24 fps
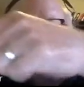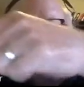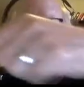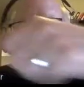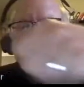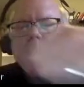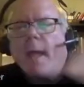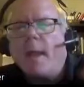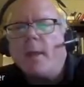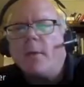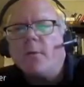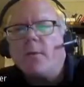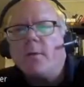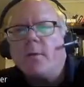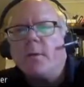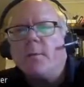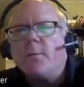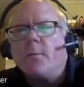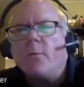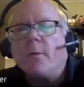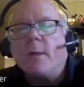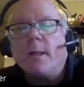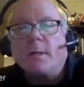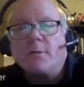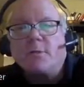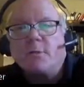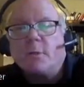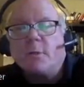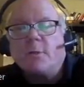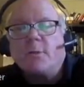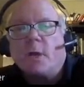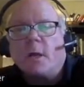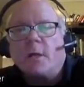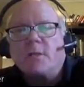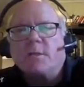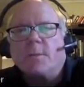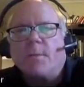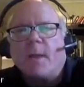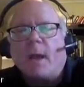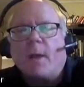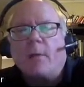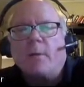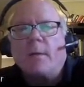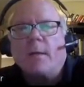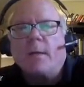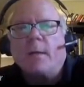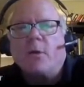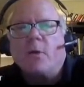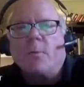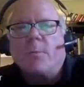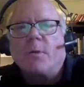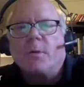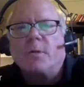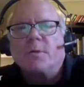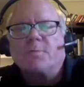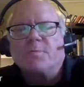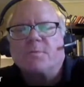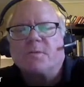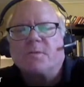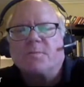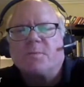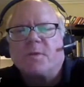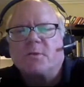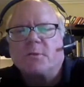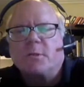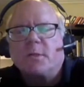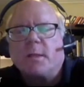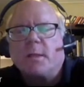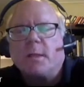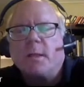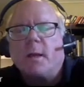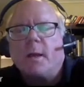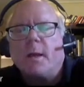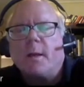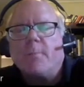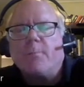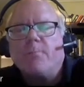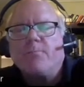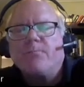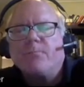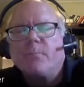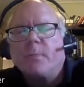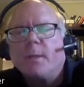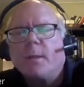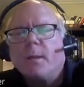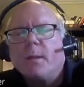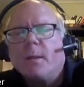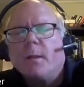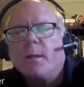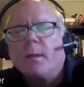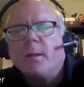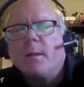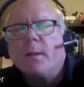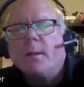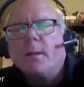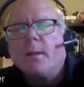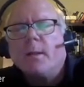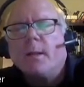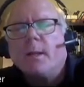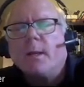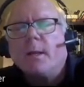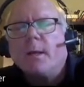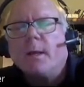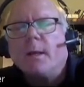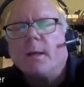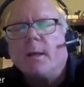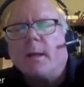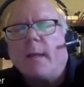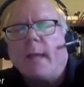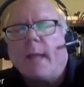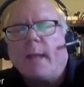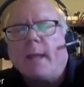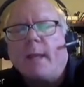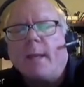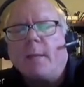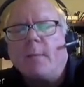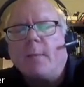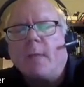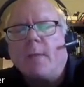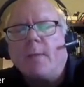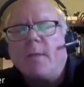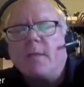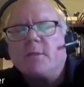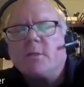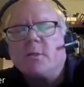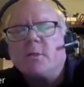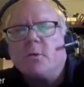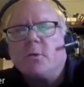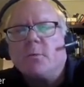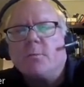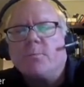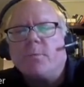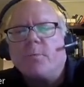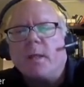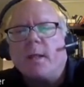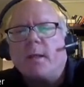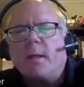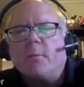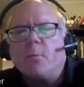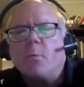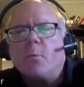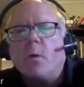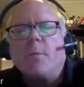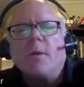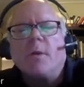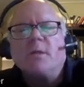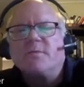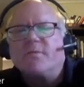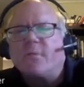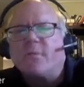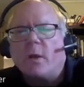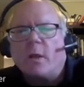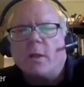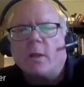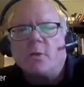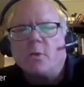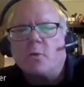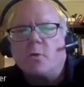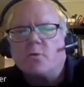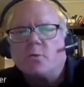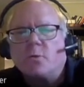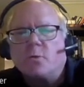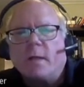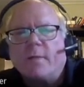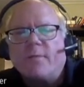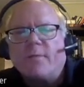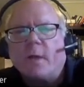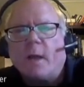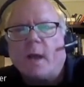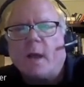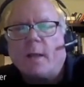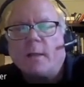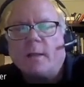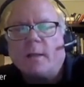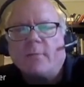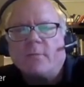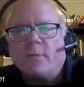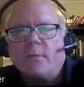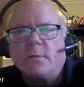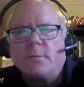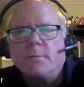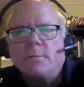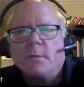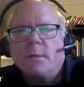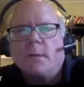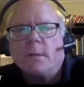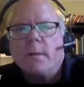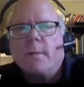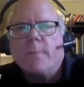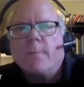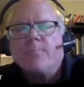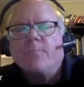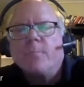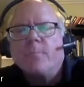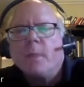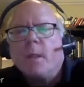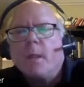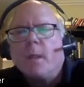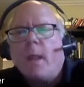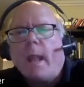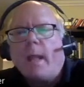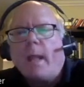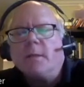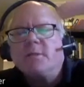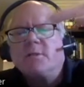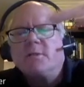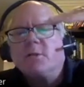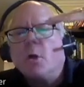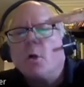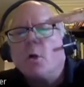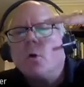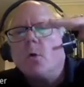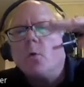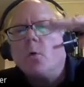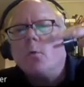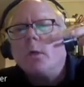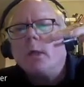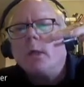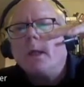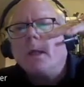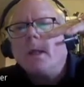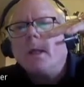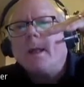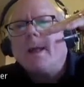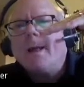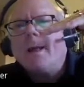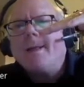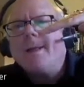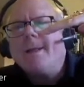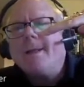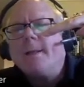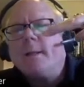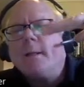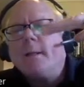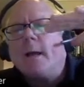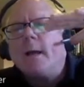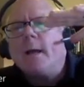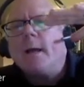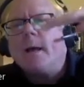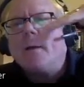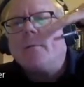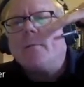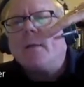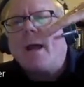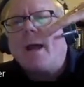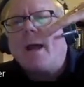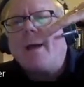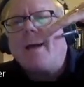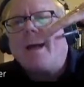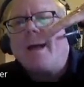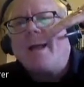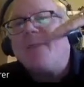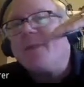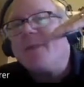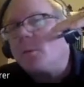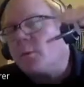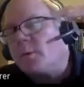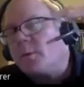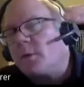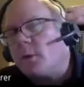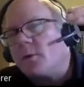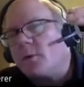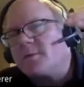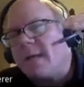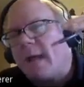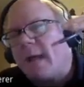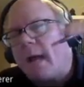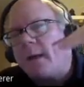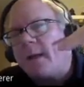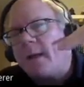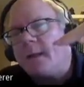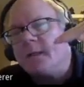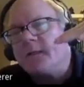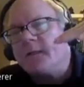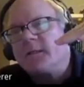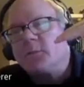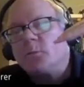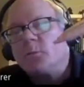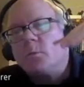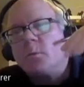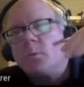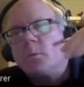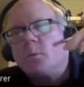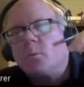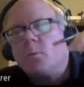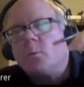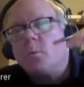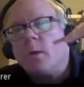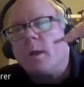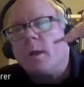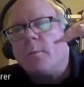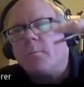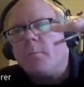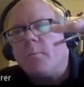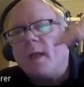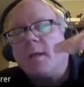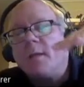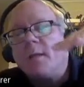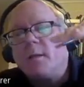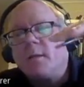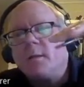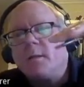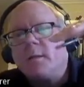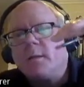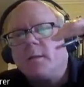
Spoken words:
And Maria talks about in her book, especially Annie maybe too, being a woman is very unusual at the high level. And so I think what goes on is when men,